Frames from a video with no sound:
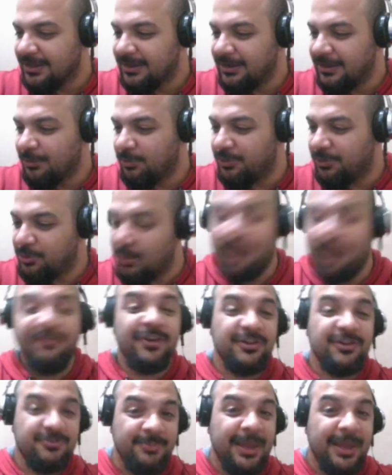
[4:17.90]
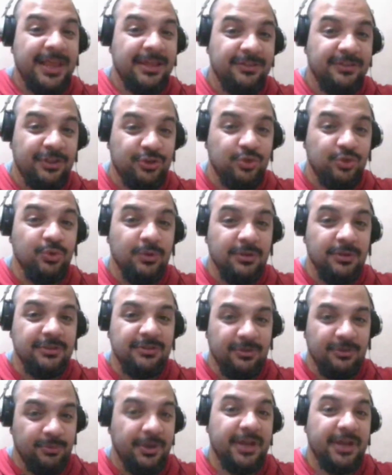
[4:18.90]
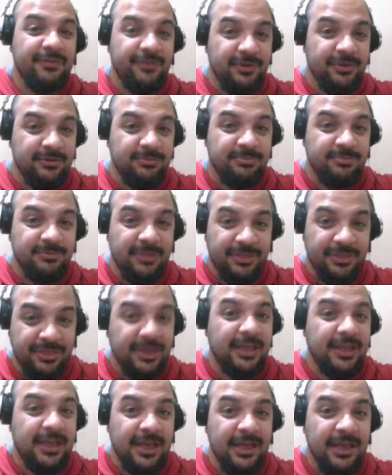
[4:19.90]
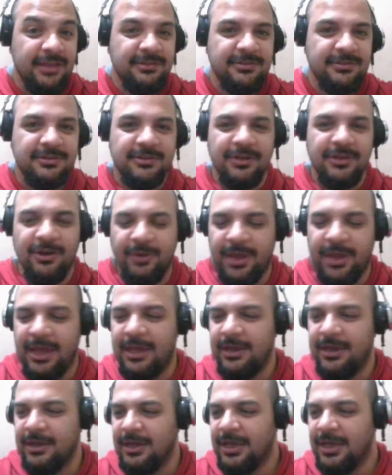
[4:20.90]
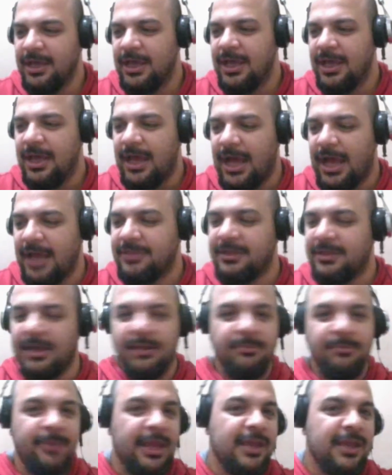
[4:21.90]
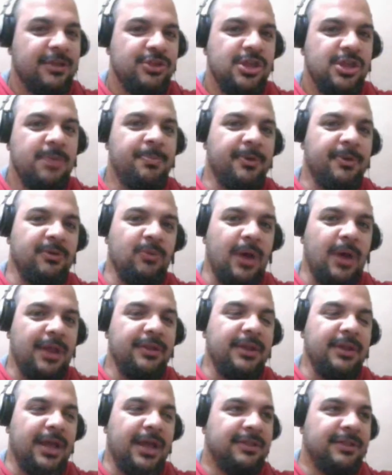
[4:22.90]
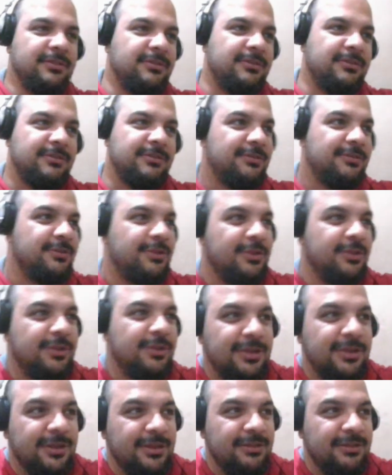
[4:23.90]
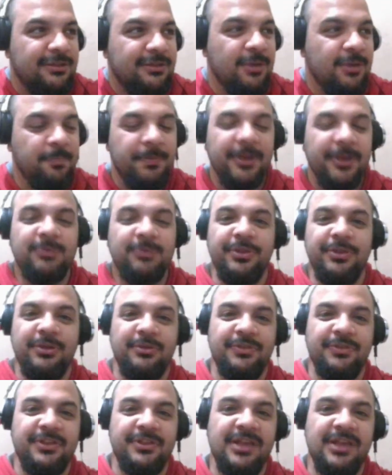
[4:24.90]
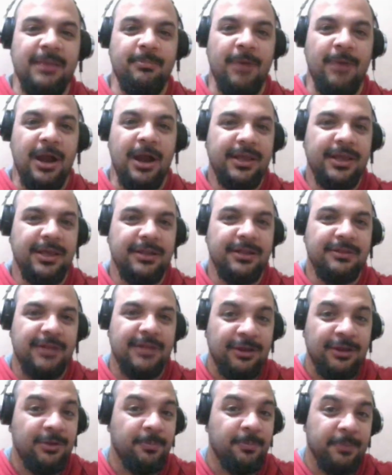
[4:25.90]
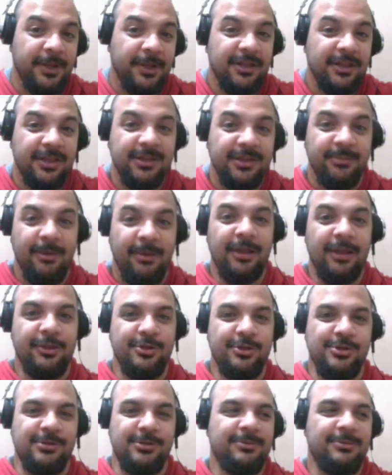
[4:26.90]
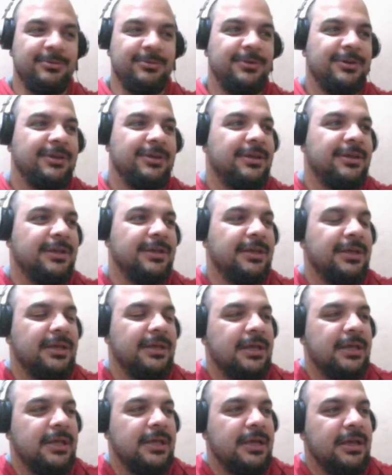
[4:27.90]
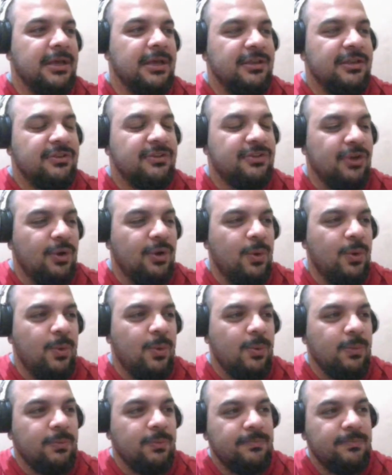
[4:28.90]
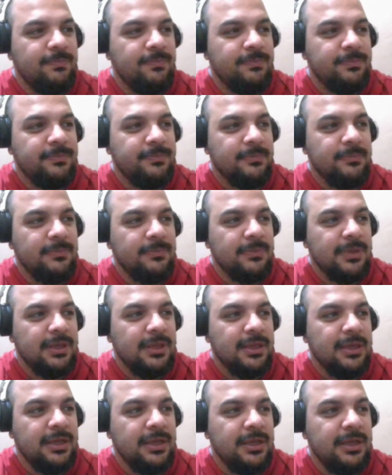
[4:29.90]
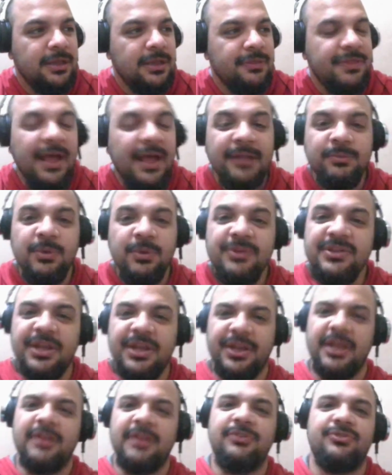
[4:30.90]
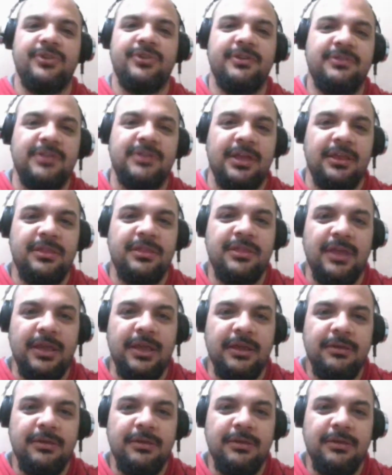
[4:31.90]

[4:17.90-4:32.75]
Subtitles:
with whoever is making the tools or whatever the thing is, okay? And they'll make a cheaper one and compete with you in the same market and completely demolish you. So that was an interesting thing.